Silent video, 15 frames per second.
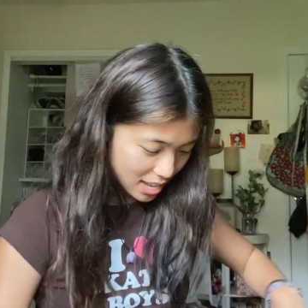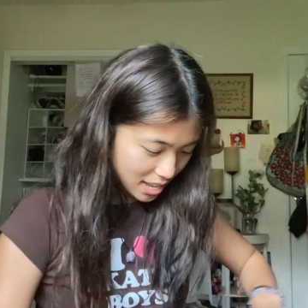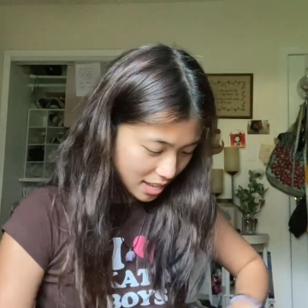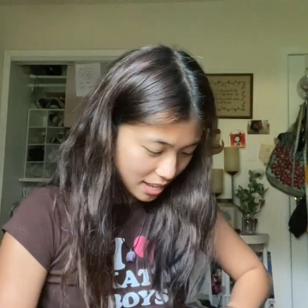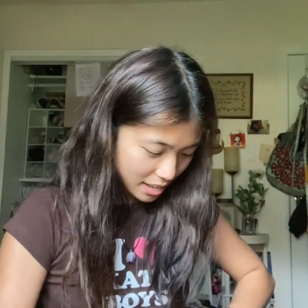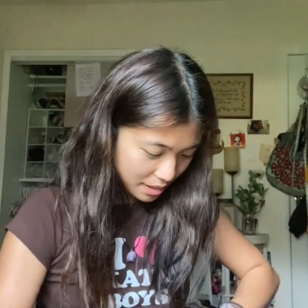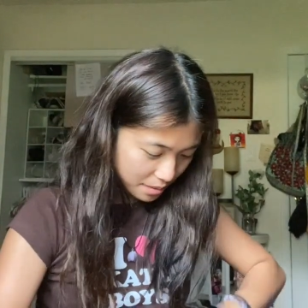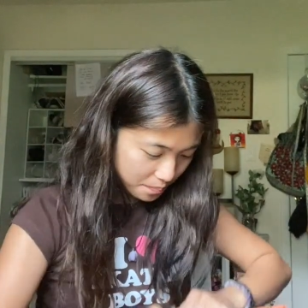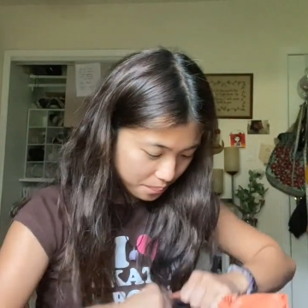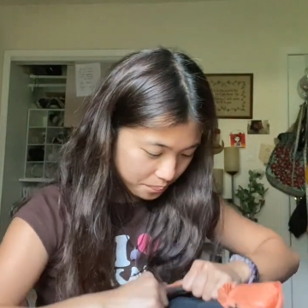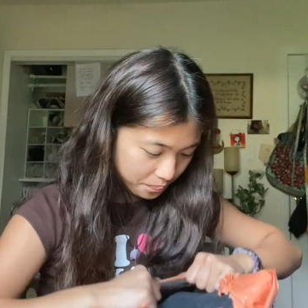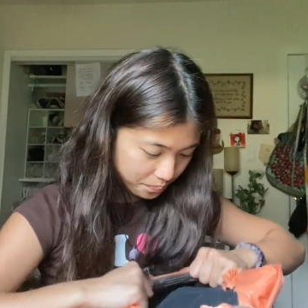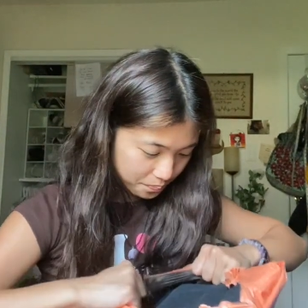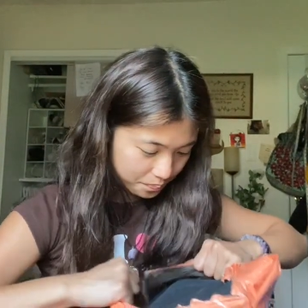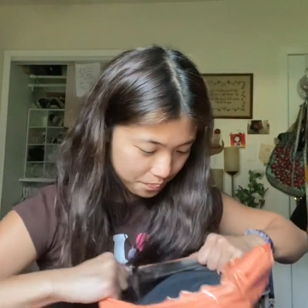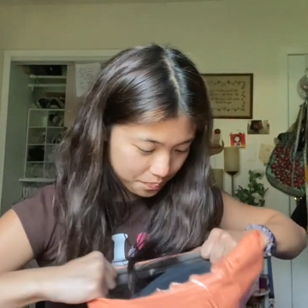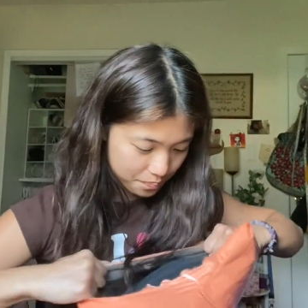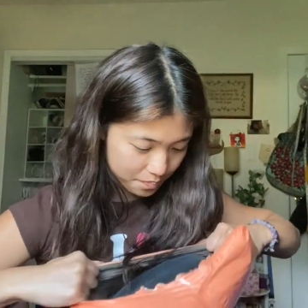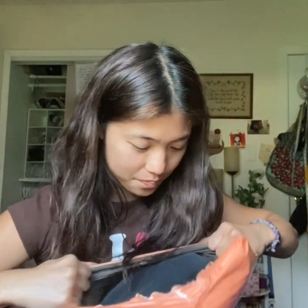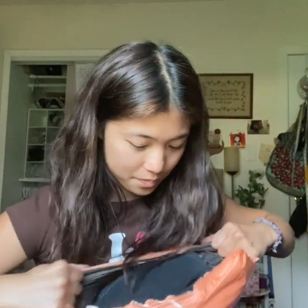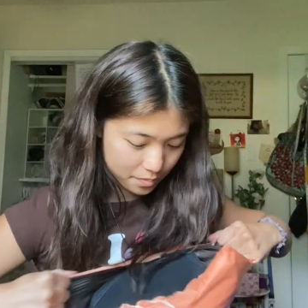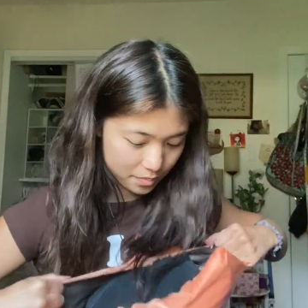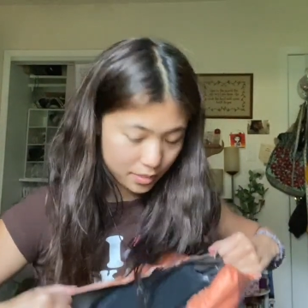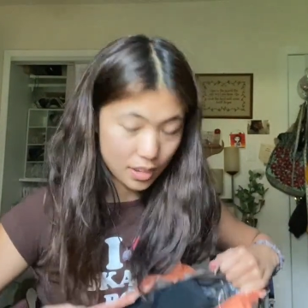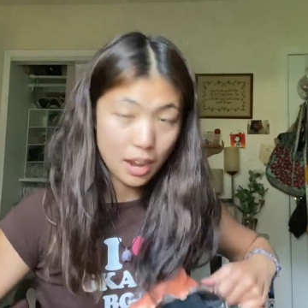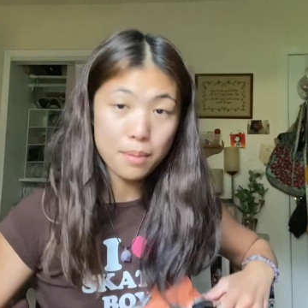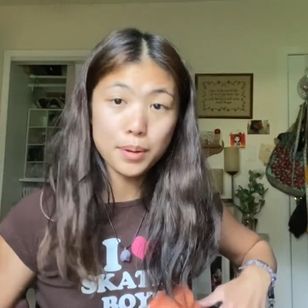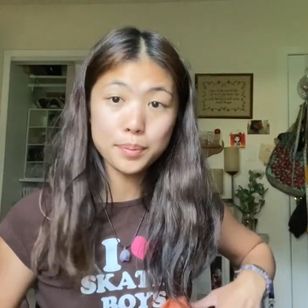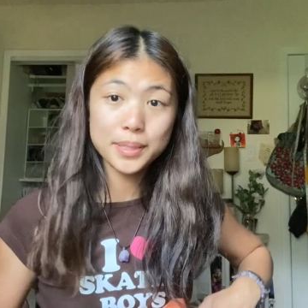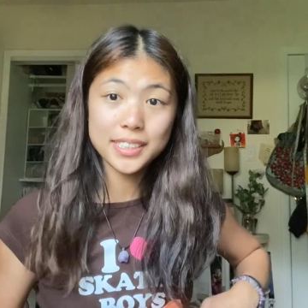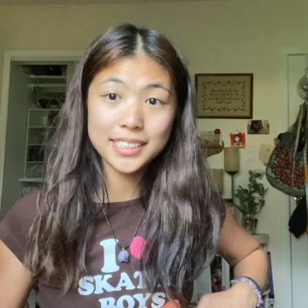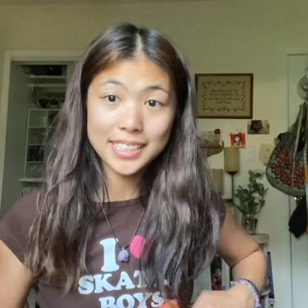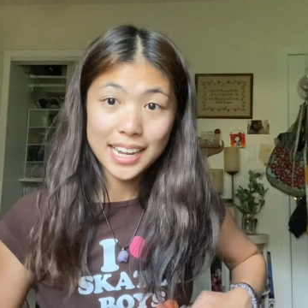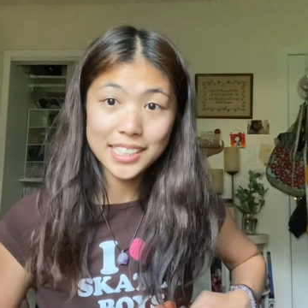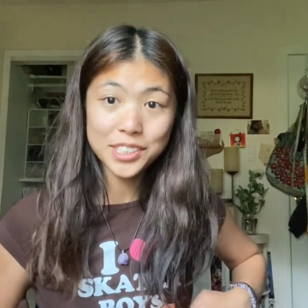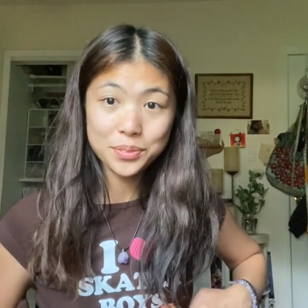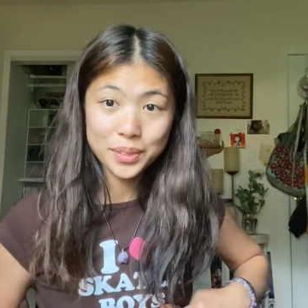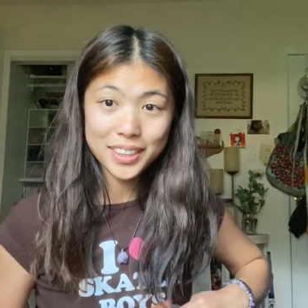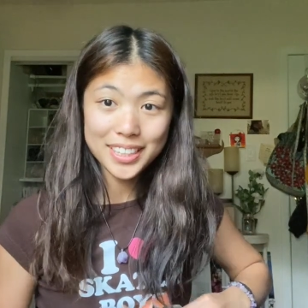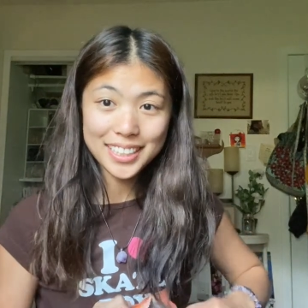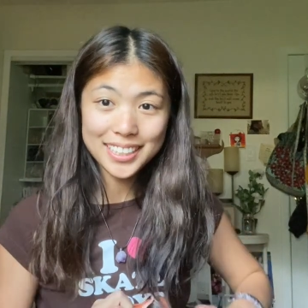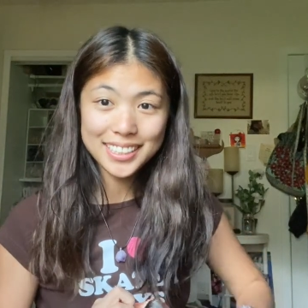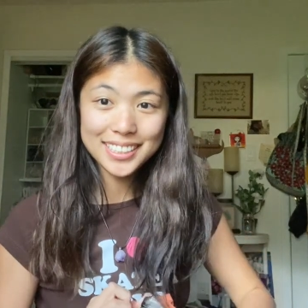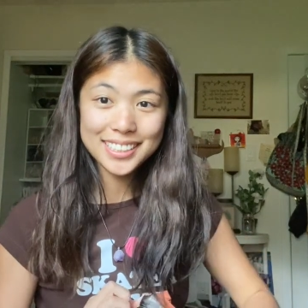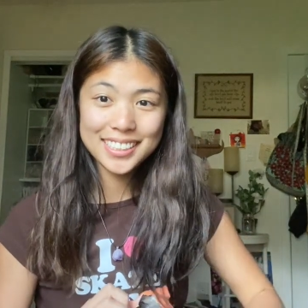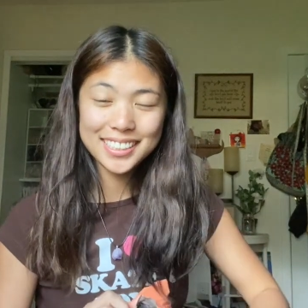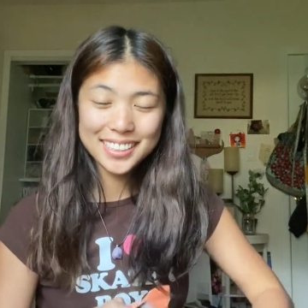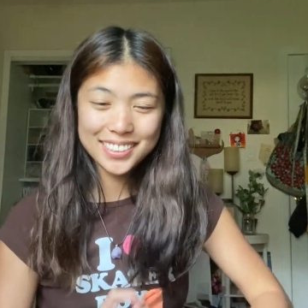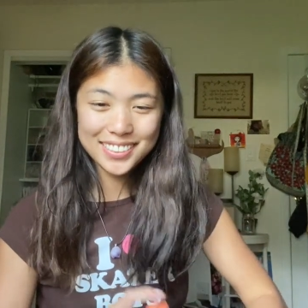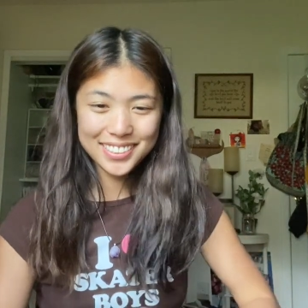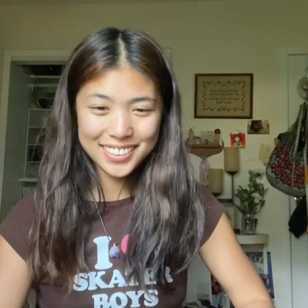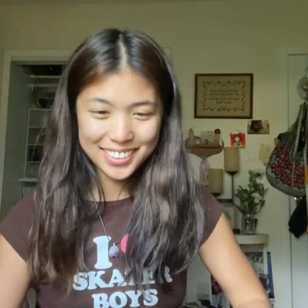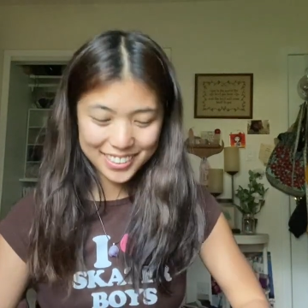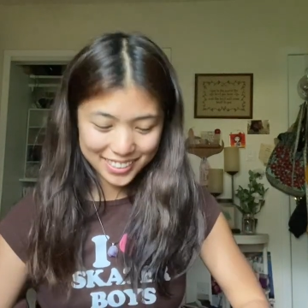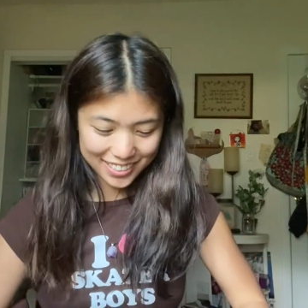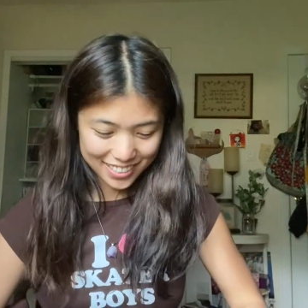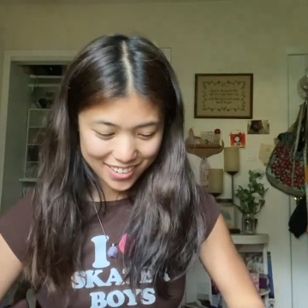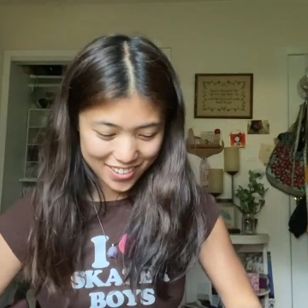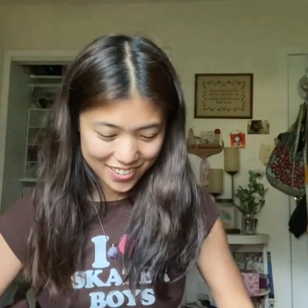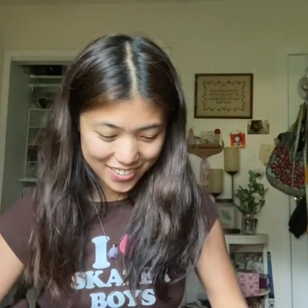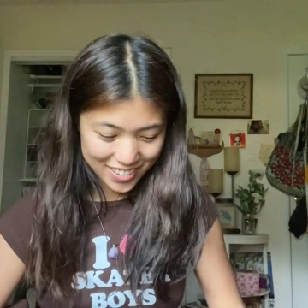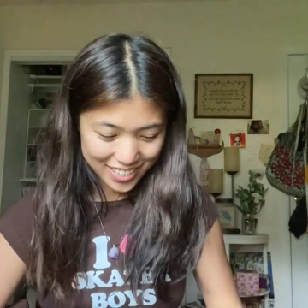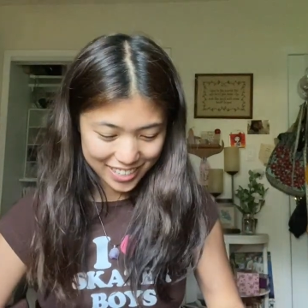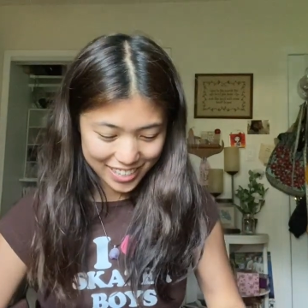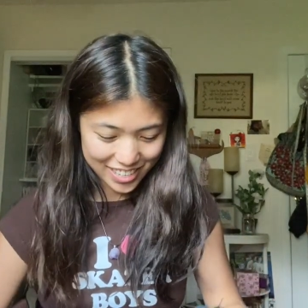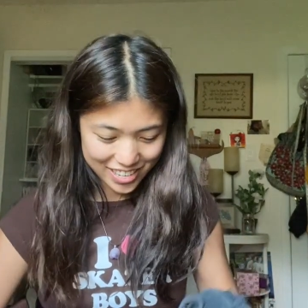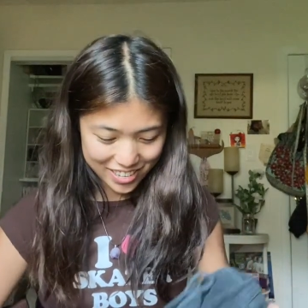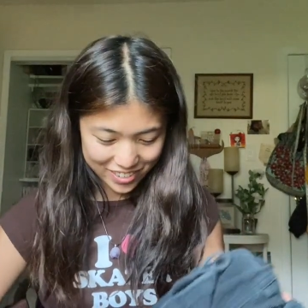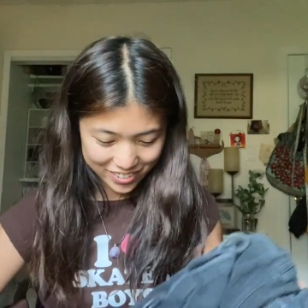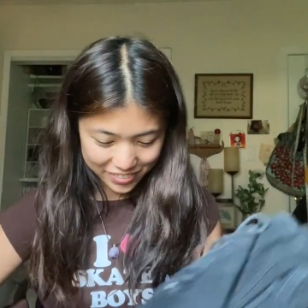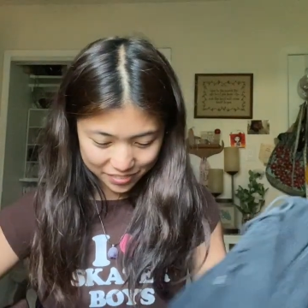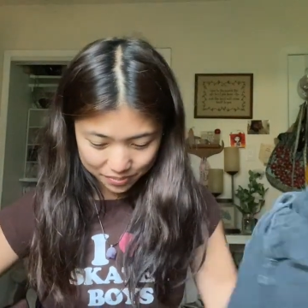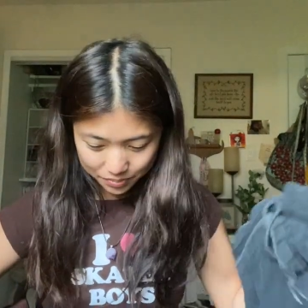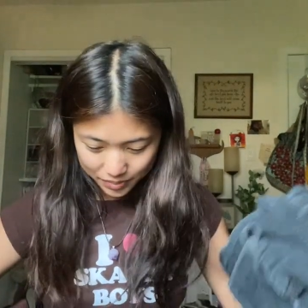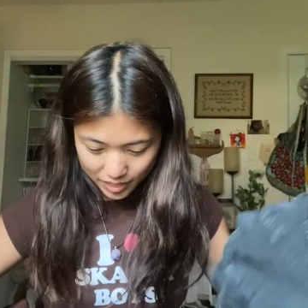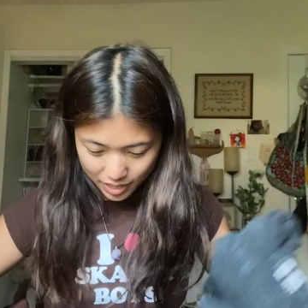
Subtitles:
I'm obsessed with these. These are so cute.